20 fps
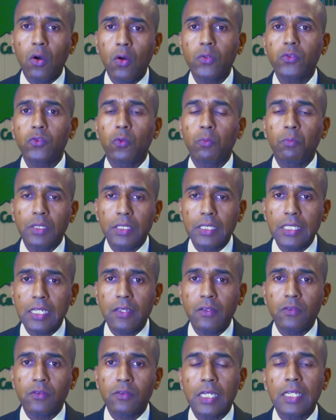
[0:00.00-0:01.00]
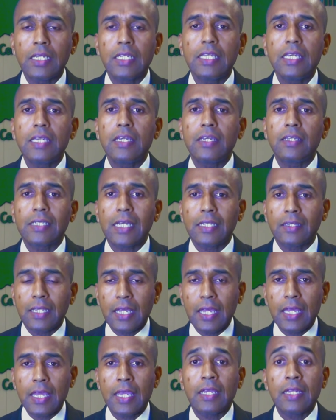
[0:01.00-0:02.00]
also believes that he is at
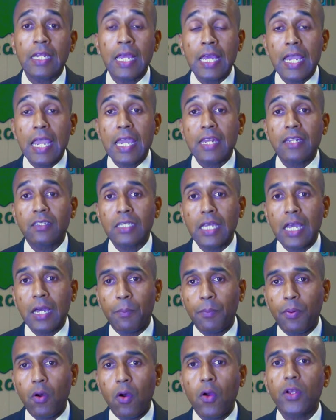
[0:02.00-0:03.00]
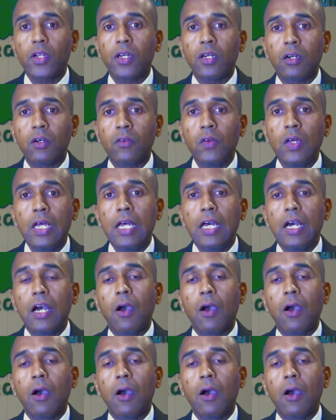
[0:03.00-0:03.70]
the head and is a part of